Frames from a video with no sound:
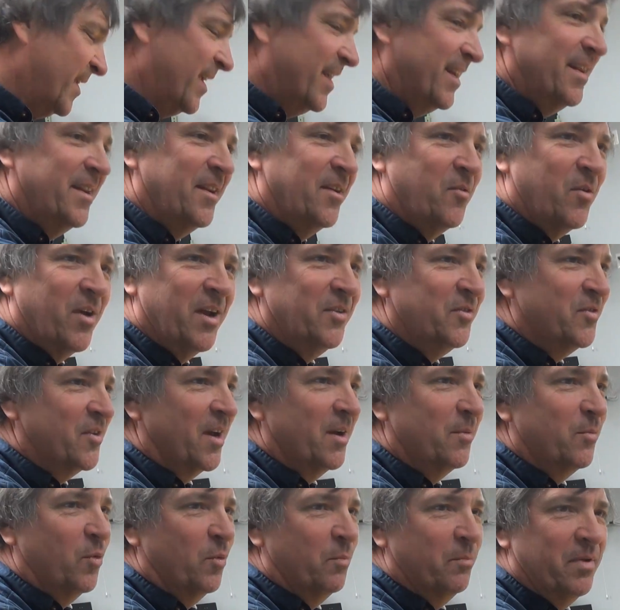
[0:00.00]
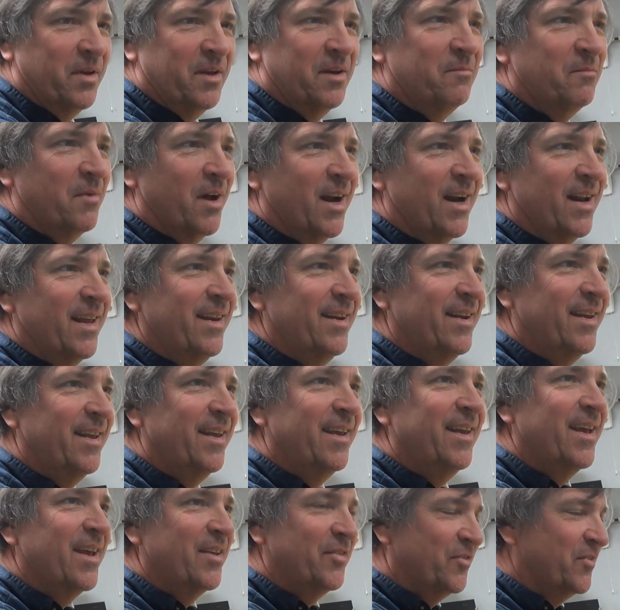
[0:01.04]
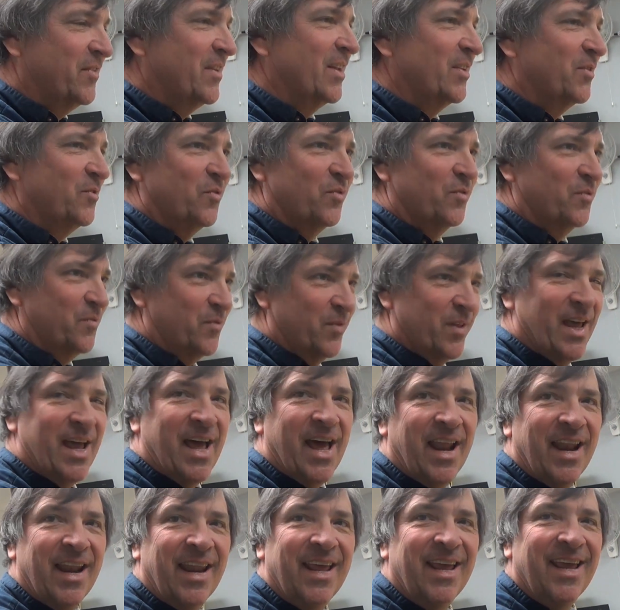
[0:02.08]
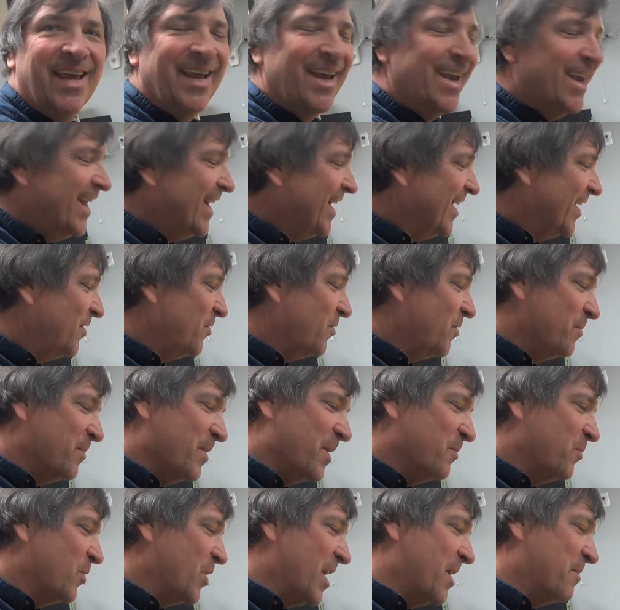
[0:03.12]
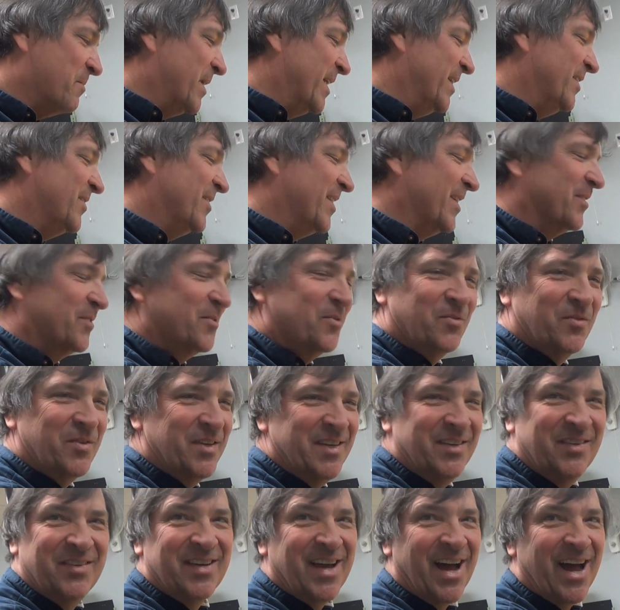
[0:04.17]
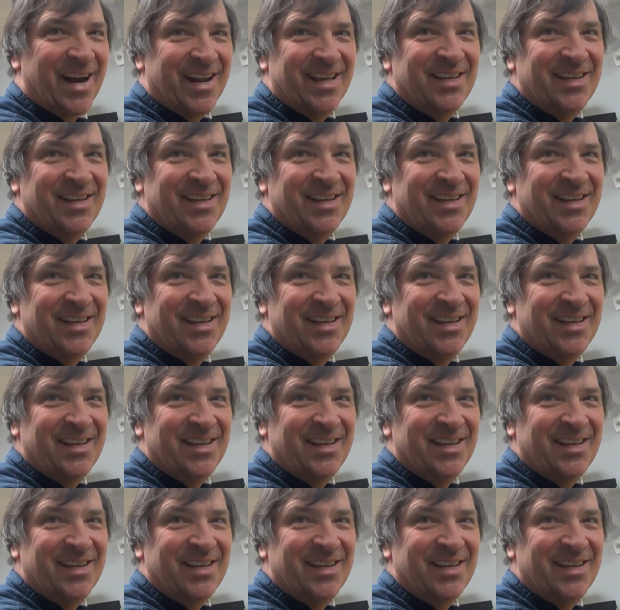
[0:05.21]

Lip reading: He did a great job on Pinball. He has stencils for that. He doesn't remember how many stencils he's got.